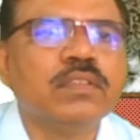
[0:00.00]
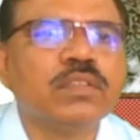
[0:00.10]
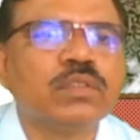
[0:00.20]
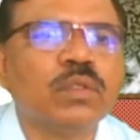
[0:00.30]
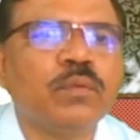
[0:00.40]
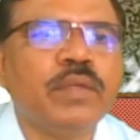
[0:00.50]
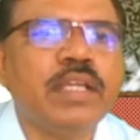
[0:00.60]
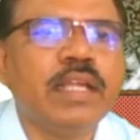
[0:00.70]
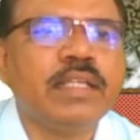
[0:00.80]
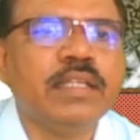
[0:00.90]
So we
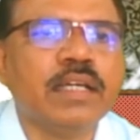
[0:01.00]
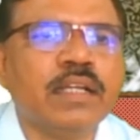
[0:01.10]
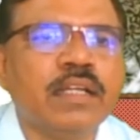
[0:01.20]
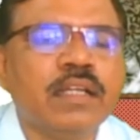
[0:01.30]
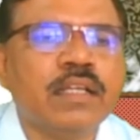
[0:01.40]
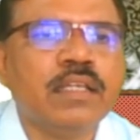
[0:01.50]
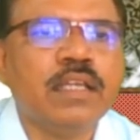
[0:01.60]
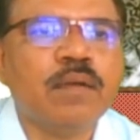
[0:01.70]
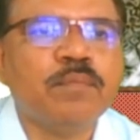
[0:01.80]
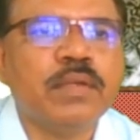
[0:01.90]
get here
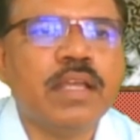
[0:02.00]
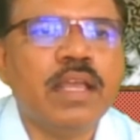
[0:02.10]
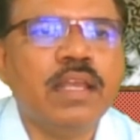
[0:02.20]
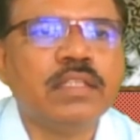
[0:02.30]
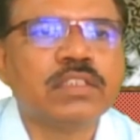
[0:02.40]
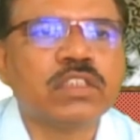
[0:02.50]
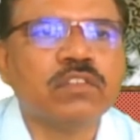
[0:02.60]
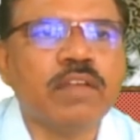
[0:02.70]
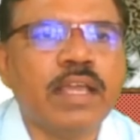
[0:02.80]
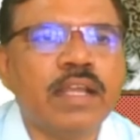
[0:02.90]
ml
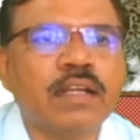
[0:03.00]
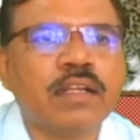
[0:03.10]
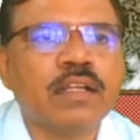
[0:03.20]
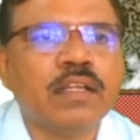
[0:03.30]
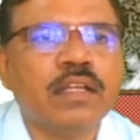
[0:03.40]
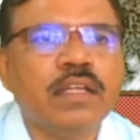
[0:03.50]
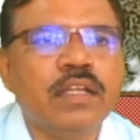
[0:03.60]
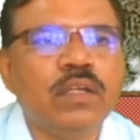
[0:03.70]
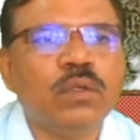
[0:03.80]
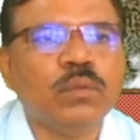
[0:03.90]
square
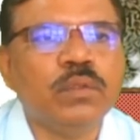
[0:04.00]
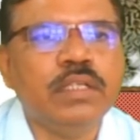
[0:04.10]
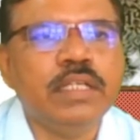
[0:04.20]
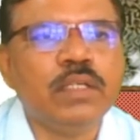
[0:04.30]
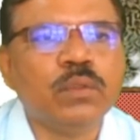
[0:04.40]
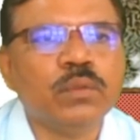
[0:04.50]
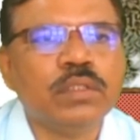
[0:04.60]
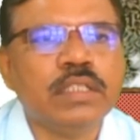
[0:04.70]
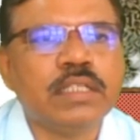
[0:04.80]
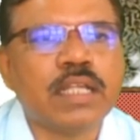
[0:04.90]
into
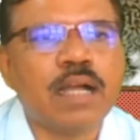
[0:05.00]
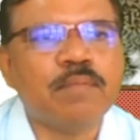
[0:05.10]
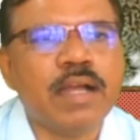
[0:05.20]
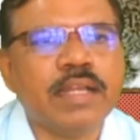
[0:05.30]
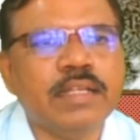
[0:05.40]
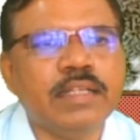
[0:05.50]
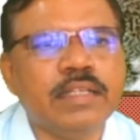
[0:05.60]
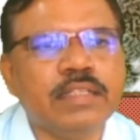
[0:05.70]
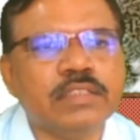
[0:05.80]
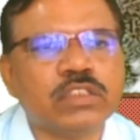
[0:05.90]
d2 theta by
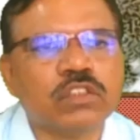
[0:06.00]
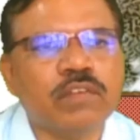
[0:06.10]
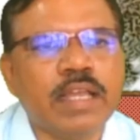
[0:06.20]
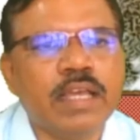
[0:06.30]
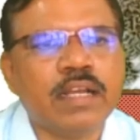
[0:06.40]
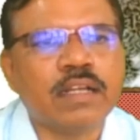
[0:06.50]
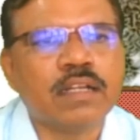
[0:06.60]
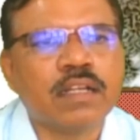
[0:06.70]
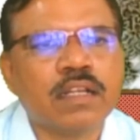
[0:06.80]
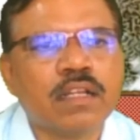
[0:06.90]
dt square
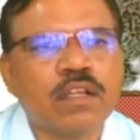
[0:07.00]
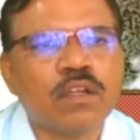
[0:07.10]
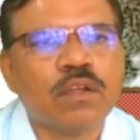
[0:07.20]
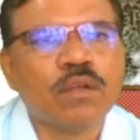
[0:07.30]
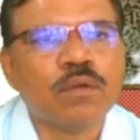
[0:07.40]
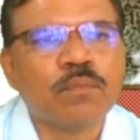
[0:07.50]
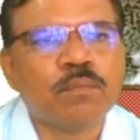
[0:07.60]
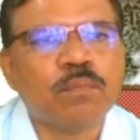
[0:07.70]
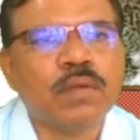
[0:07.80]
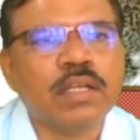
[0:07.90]

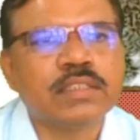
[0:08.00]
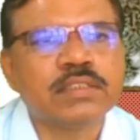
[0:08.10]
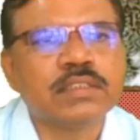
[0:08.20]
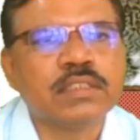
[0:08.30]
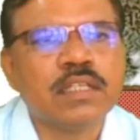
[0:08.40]
plus